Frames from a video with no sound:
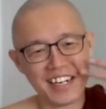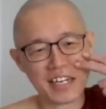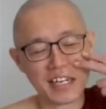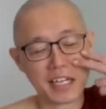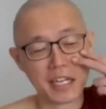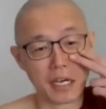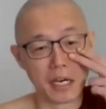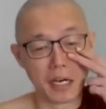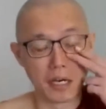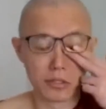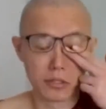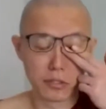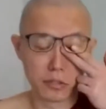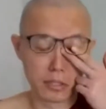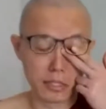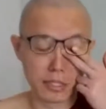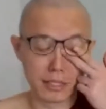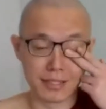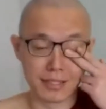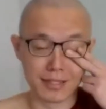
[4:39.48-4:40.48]
So
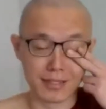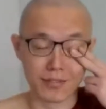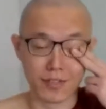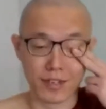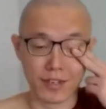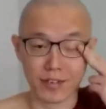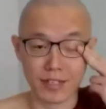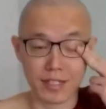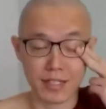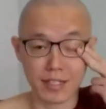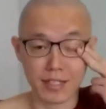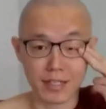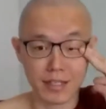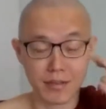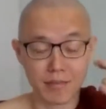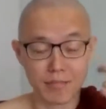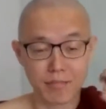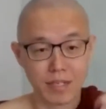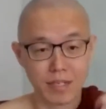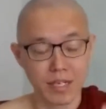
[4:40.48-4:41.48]
this is very
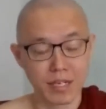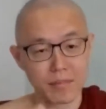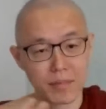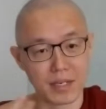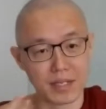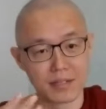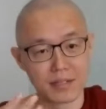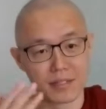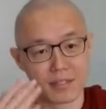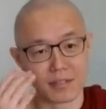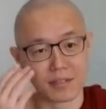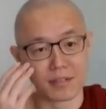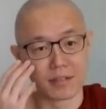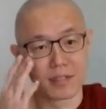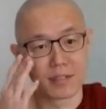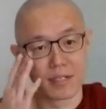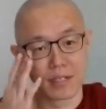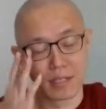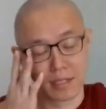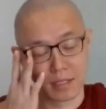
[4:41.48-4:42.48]
personal.
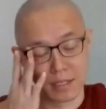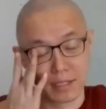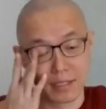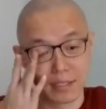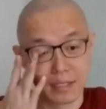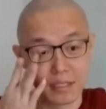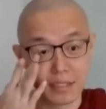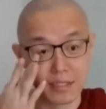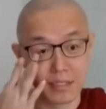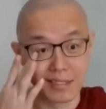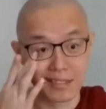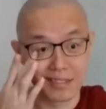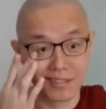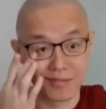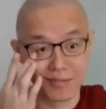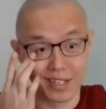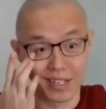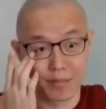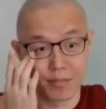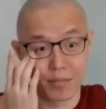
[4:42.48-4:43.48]
And this is
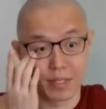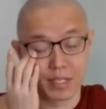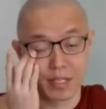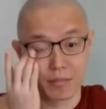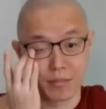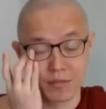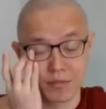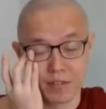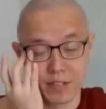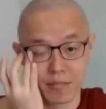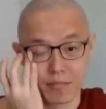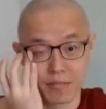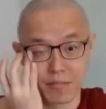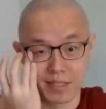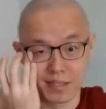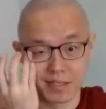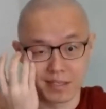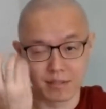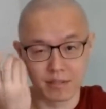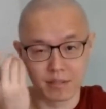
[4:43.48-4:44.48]
where it becomes very
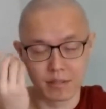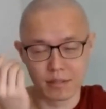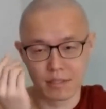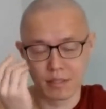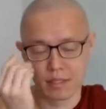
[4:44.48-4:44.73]
personal.